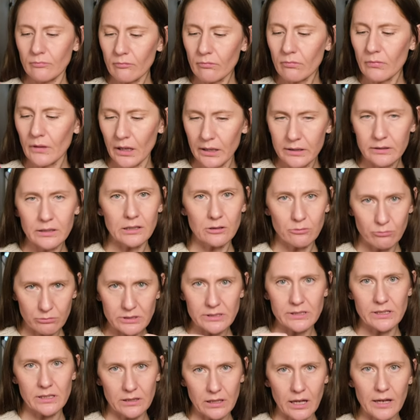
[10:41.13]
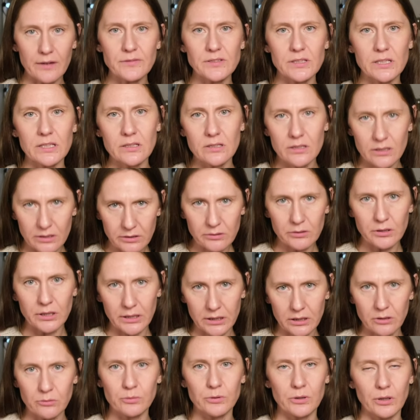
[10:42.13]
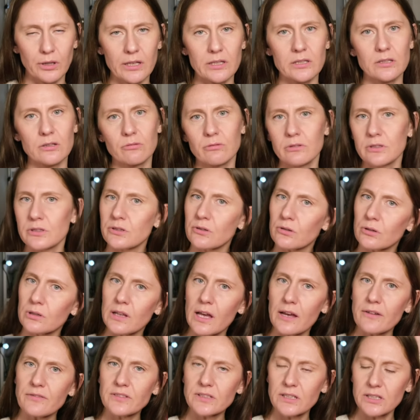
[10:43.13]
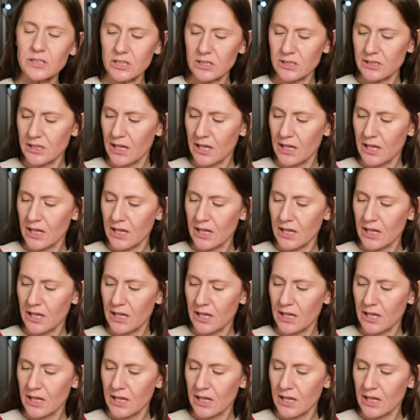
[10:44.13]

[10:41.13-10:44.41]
And then with the live you knit it together with your live stitches,